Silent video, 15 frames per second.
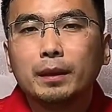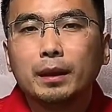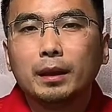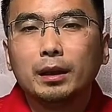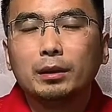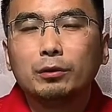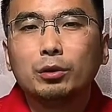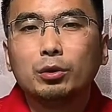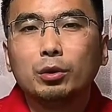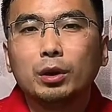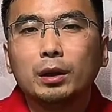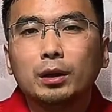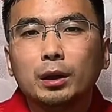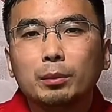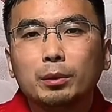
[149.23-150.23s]
If you do
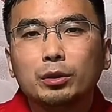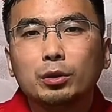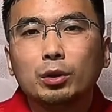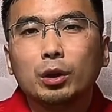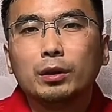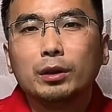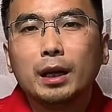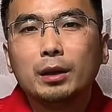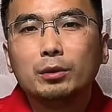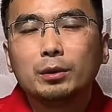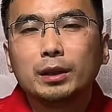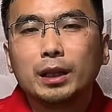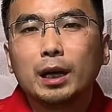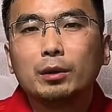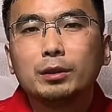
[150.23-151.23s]
not come into contact with
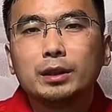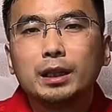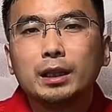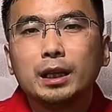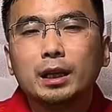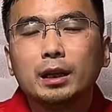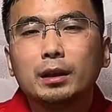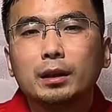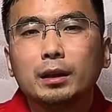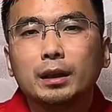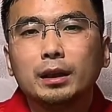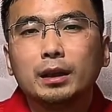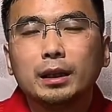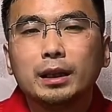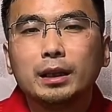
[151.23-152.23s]
the outside air,
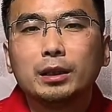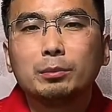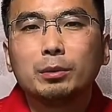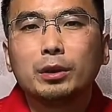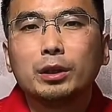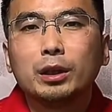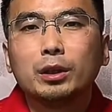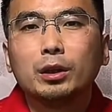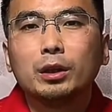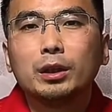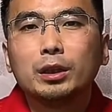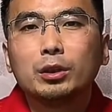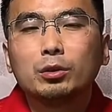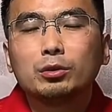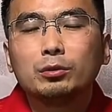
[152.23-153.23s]
it is particularly
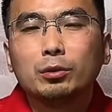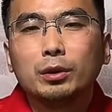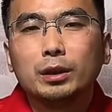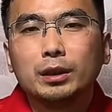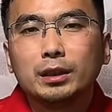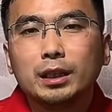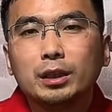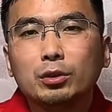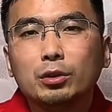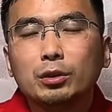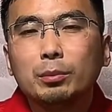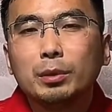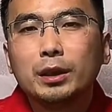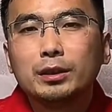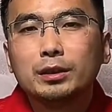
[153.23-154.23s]
useful in dangerous
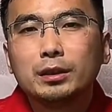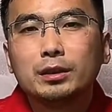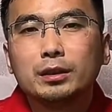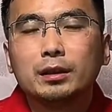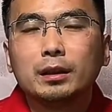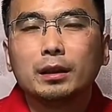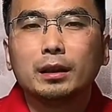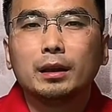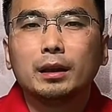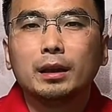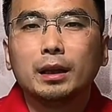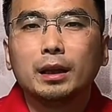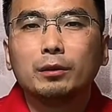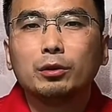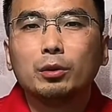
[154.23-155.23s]
places.
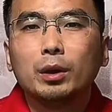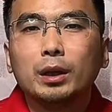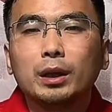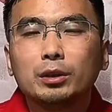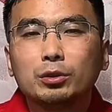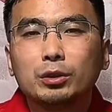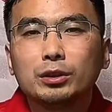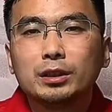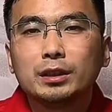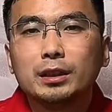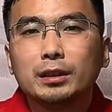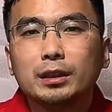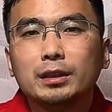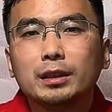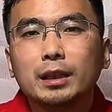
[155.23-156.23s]
If you are interested
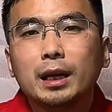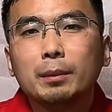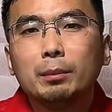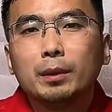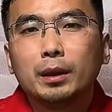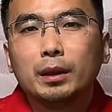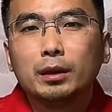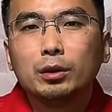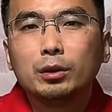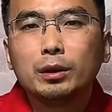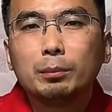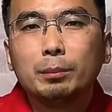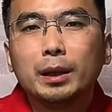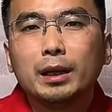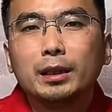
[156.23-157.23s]
in this lamp, you
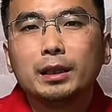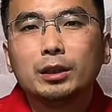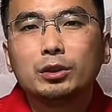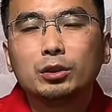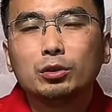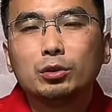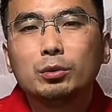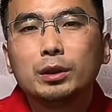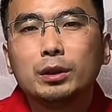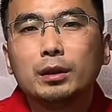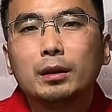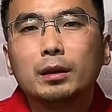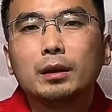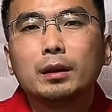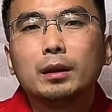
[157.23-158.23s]
can pay attention to it.
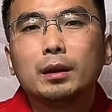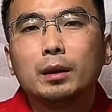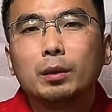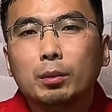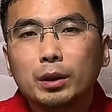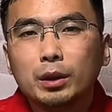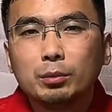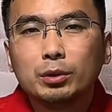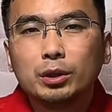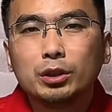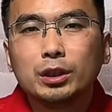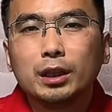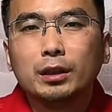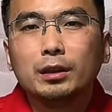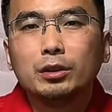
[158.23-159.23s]
We
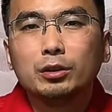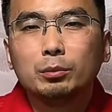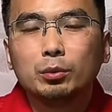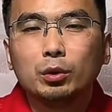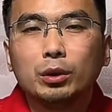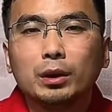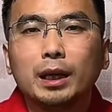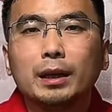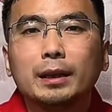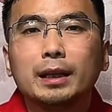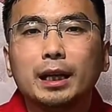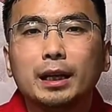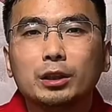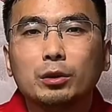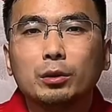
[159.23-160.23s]
appreciate the support and
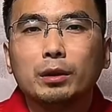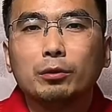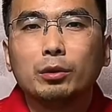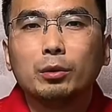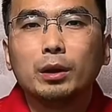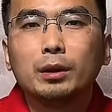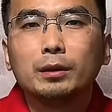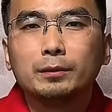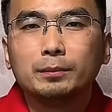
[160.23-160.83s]
thank you, everyone.